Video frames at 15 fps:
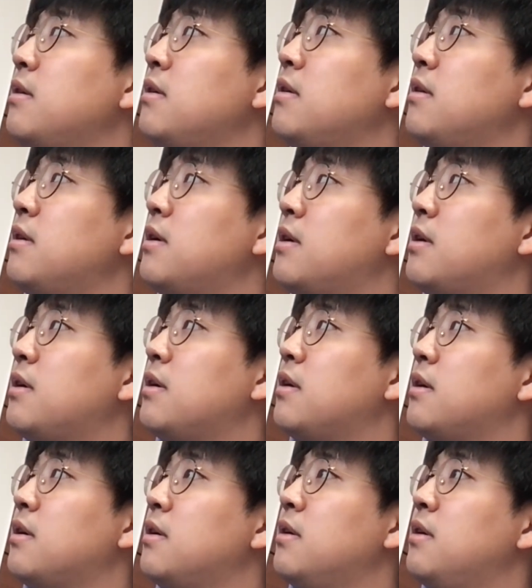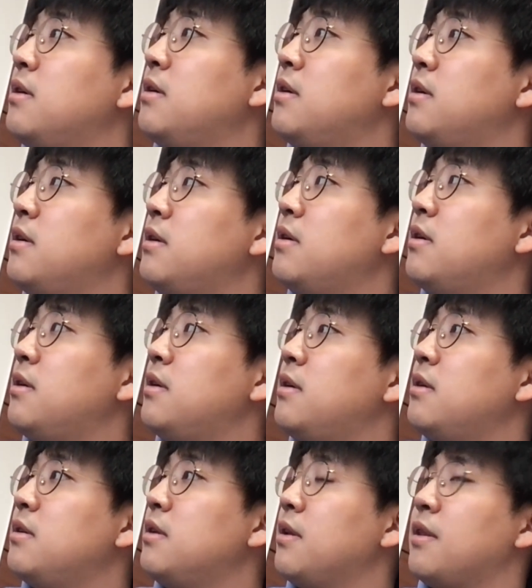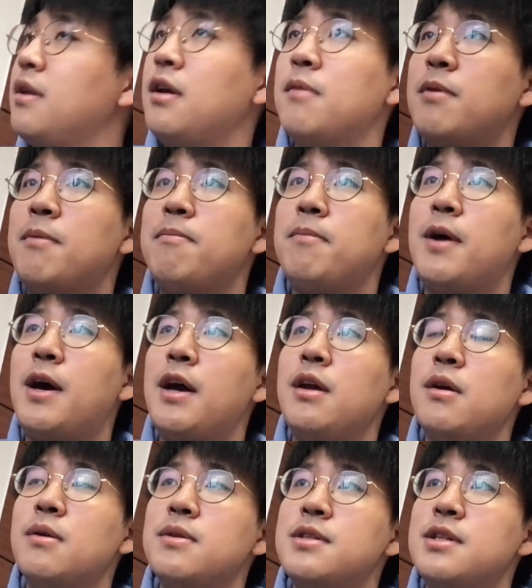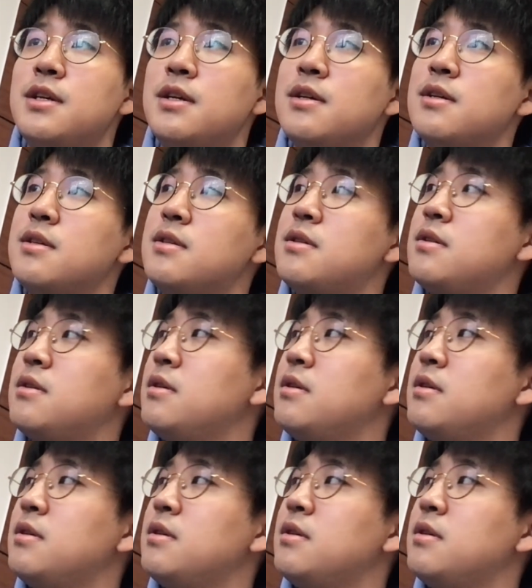The thing about BIOS is